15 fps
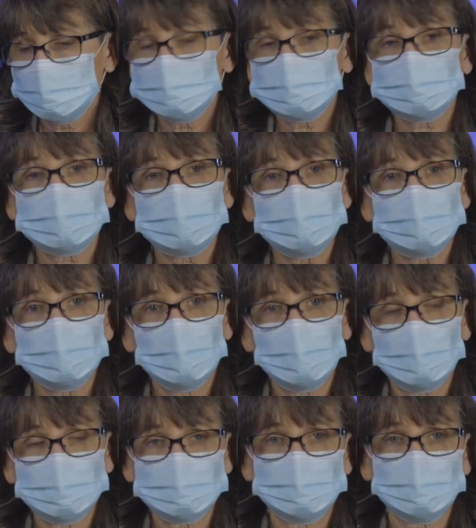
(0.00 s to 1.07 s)
stay in the
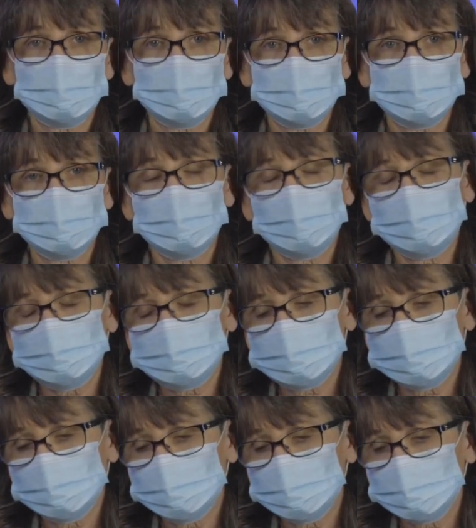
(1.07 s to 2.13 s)
hospital overnight,
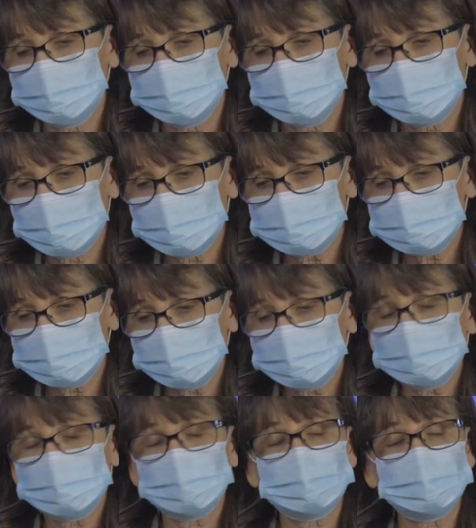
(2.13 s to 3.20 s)
that is
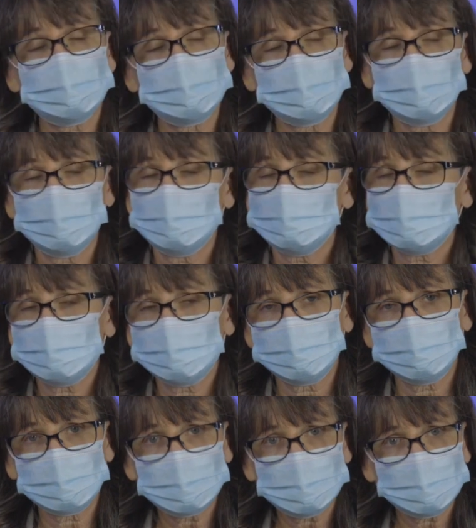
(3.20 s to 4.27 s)
something I need to know about
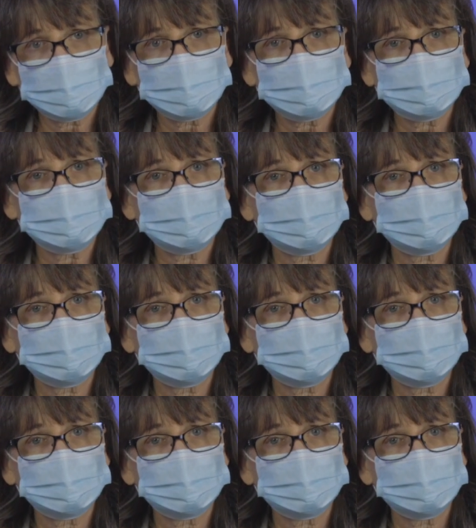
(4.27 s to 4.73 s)
right away.